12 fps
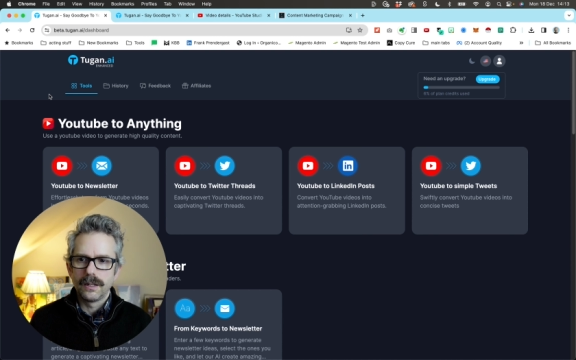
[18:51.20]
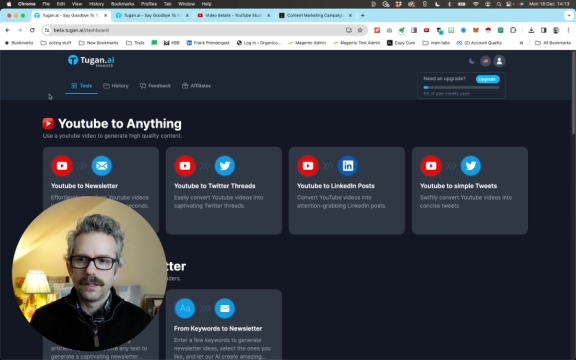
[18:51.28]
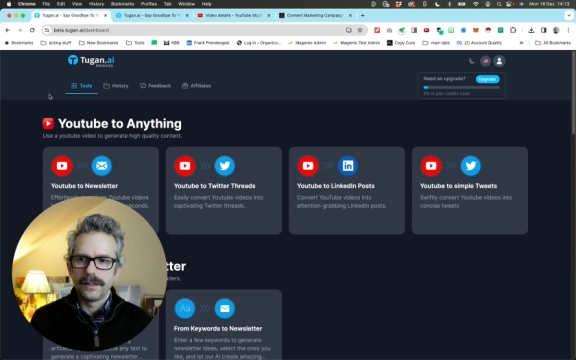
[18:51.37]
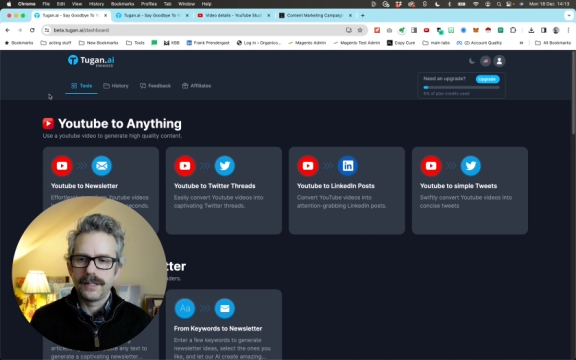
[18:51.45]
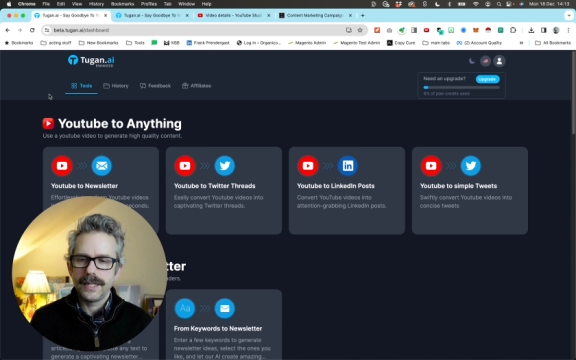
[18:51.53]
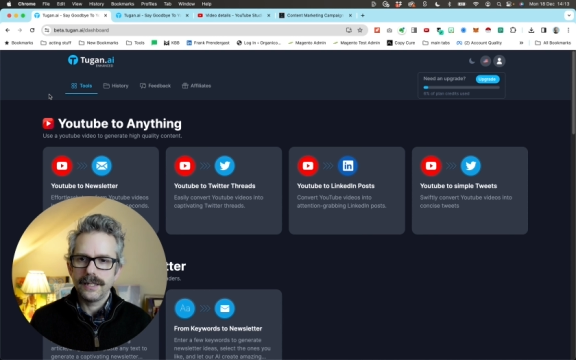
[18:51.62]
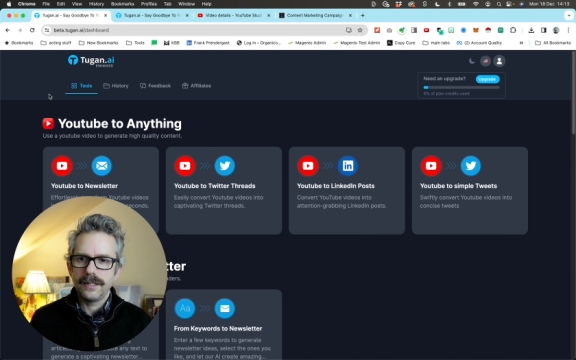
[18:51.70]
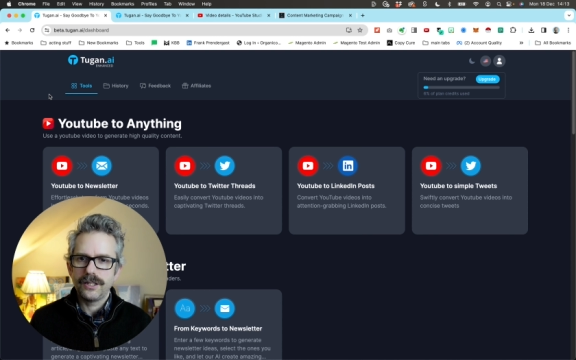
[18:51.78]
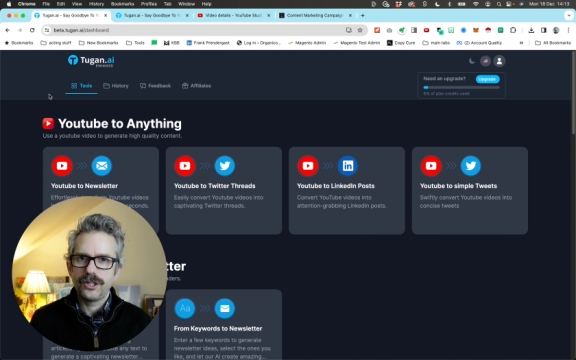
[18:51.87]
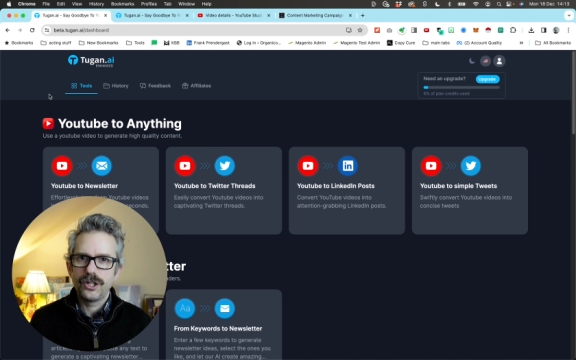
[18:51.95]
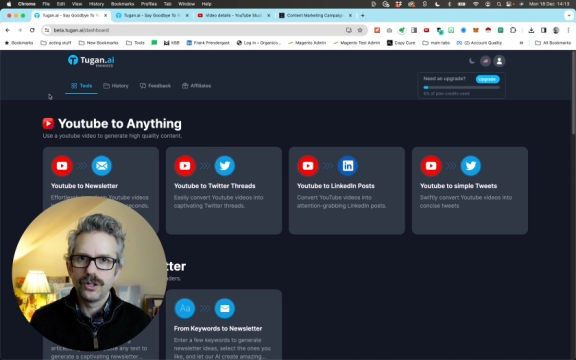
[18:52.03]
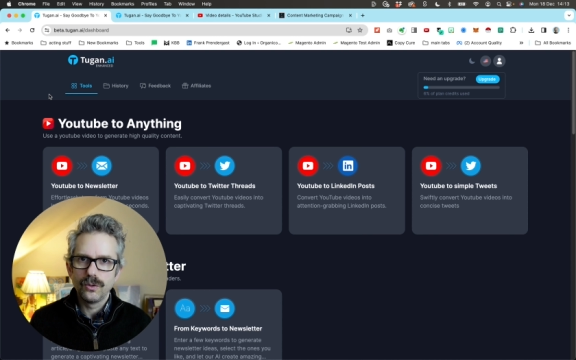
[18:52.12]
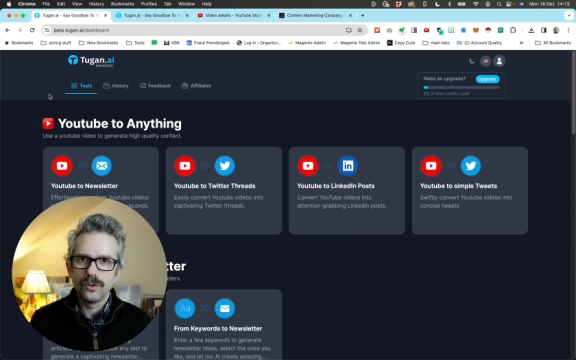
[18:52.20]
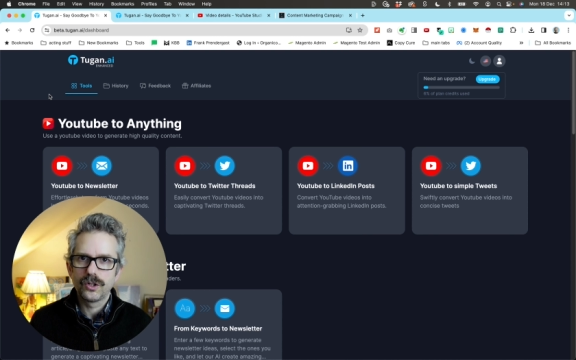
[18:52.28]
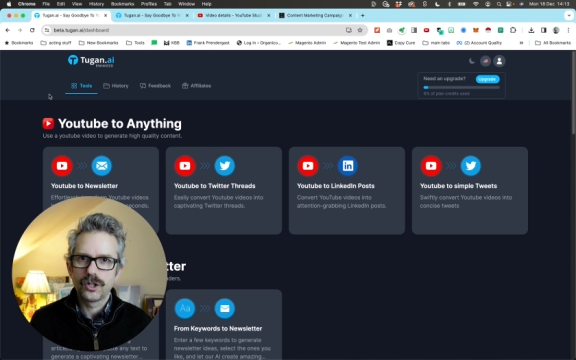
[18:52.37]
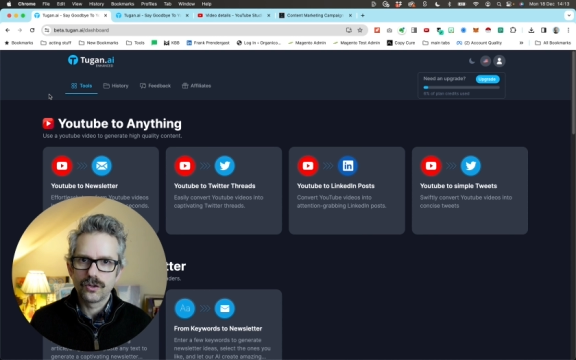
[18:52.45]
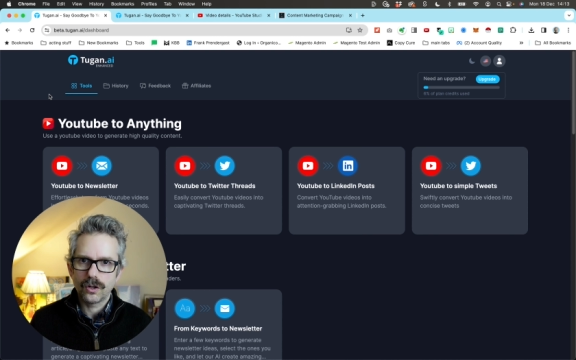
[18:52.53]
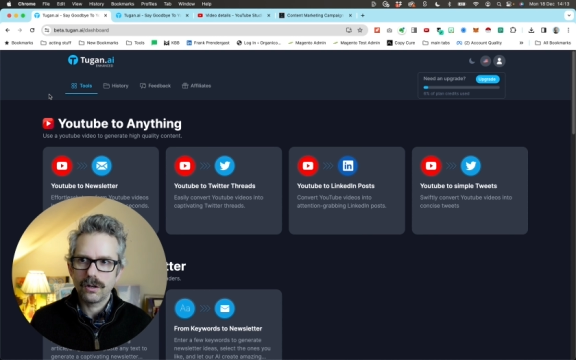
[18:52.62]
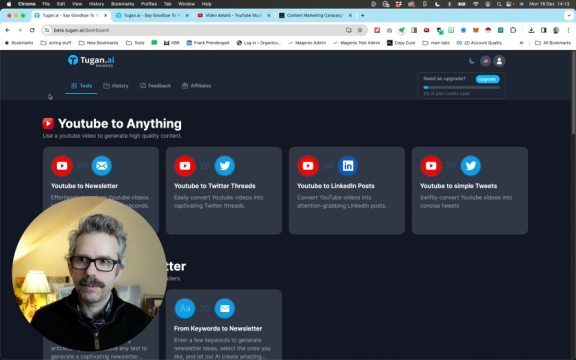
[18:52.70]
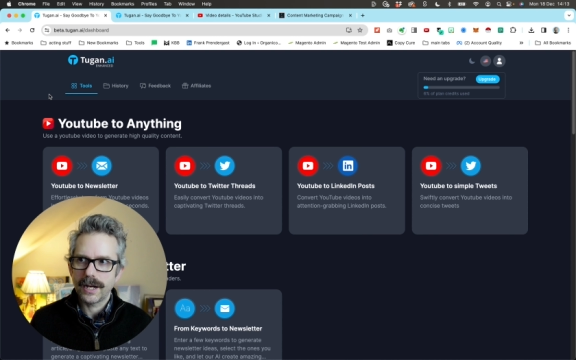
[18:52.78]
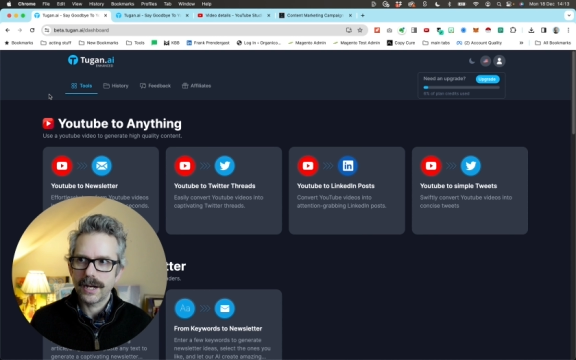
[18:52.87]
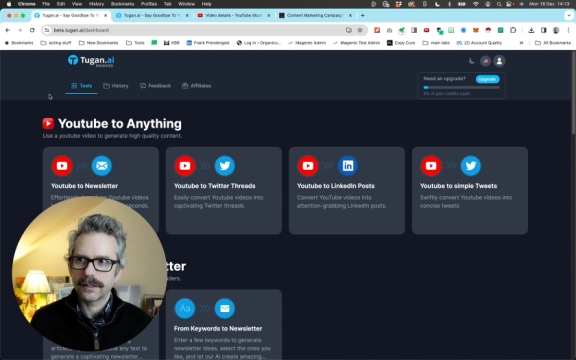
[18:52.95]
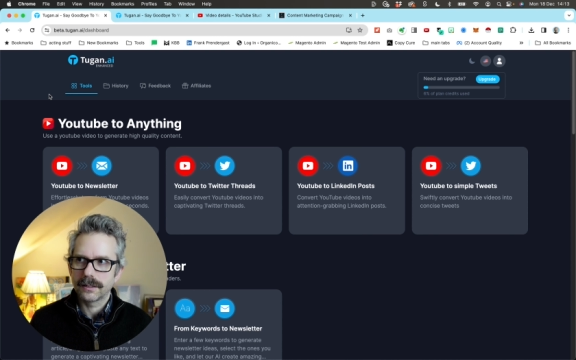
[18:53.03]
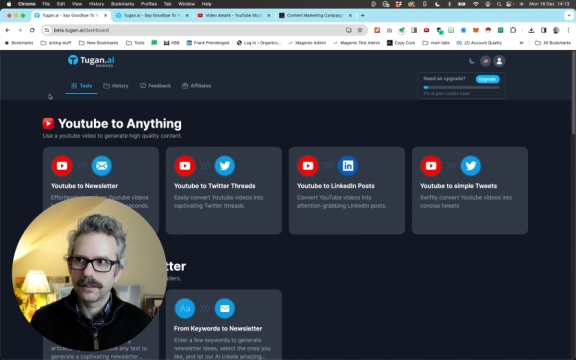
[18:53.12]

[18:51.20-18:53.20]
The huge drawback